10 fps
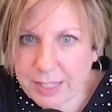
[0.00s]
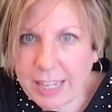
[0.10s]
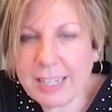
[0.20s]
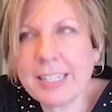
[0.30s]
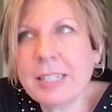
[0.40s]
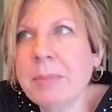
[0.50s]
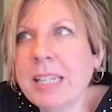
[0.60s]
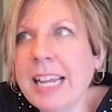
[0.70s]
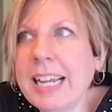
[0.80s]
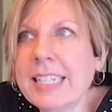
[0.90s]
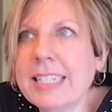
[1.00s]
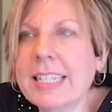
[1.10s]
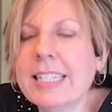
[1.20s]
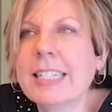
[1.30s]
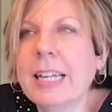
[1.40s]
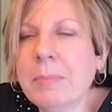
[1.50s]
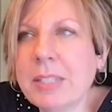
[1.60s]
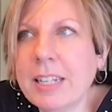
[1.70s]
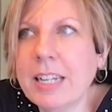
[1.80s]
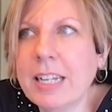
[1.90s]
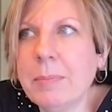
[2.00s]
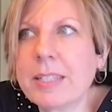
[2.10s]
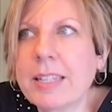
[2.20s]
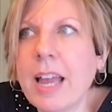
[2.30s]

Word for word: And Tim LaHaye says, sometimes